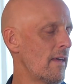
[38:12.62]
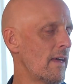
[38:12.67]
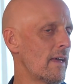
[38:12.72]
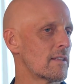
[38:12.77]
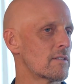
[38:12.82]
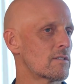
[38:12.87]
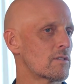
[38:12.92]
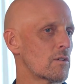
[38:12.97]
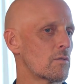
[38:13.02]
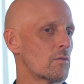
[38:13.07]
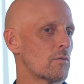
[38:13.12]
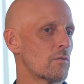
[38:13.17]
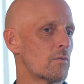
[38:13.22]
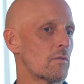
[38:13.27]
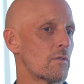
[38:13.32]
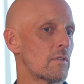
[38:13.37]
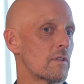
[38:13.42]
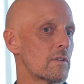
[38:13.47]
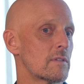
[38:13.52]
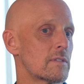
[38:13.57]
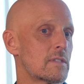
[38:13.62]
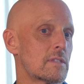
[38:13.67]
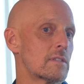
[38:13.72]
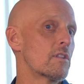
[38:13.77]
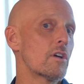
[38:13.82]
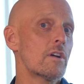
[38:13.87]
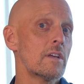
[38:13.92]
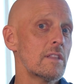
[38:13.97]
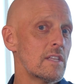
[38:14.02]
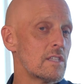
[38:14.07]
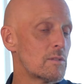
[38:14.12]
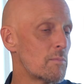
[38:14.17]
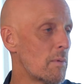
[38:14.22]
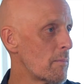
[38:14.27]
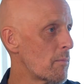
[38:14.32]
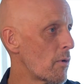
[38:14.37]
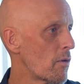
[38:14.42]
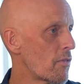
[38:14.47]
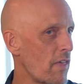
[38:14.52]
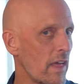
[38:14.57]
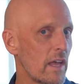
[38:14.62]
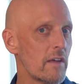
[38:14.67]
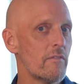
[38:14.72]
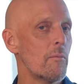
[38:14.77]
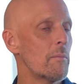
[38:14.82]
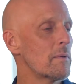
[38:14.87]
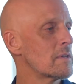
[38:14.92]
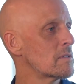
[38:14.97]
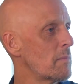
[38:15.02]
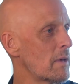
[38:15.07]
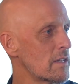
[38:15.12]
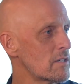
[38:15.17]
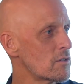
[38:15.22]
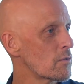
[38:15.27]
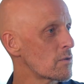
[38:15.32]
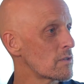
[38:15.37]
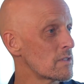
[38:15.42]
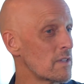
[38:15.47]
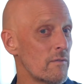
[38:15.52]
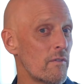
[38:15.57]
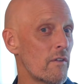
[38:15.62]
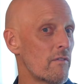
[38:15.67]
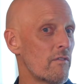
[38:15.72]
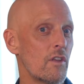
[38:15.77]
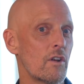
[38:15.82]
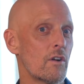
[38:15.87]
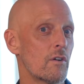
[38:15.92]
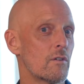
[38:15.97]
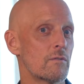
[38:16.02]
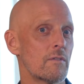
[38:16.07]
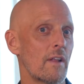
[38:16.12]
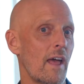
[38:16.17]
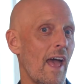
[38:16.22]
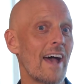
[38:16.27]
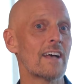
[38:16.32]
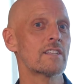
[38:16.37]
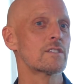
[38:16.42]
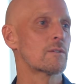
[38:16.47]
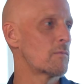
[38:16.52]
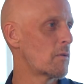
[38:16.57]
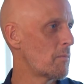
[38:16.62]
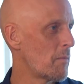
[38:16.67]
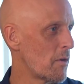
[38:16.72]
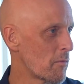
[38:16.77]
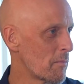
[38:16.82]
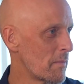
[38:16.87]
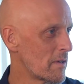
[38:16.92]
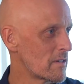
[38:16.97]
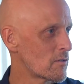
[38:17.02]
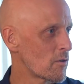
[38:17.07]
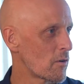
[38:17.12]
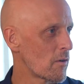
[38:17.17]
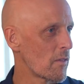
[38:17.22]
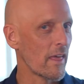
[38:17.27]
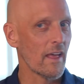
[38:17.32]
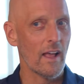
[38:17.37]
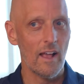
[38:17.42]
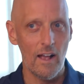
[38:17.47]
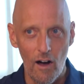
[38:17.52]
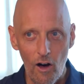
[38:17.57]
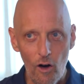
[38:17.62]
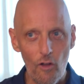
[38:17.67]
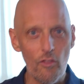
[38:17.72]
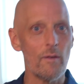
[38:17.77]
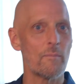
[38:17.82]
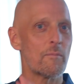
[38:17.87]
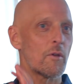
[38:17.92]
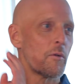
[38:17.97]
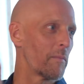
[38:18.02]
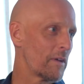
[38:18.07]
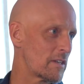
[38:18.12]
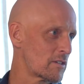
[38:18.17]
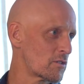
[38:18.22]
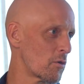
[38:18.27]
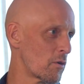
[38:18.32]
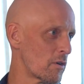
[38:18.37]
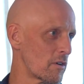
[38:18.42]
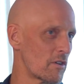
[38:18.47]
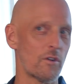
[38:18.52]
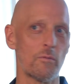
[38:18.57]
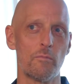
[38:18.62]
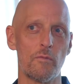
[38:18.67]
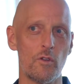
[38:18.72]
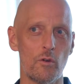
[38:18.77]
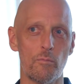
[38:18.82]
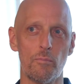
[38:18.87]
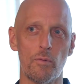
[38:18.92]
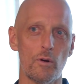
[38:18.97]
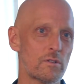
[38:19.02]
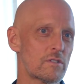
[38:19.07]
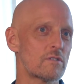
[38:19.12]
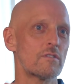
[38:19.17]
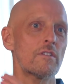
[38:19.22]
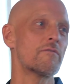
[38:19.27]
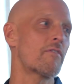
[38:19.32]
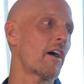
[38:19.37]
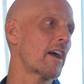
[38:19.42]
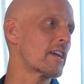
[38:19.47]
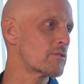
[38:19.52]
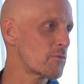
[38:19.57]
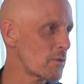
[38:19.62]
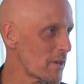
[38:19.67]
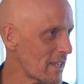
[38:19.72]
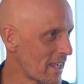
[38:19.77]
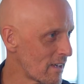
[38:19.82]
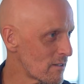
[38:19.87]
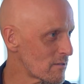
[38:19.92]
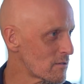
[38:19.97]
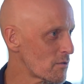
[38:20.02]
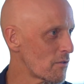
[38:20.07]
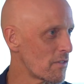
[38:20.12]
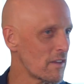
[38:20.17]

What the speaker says: And so look at these people. Think of them as mentors, even if you don't ask them to be your mentor. Like, call them your mentor, your personal advisory council.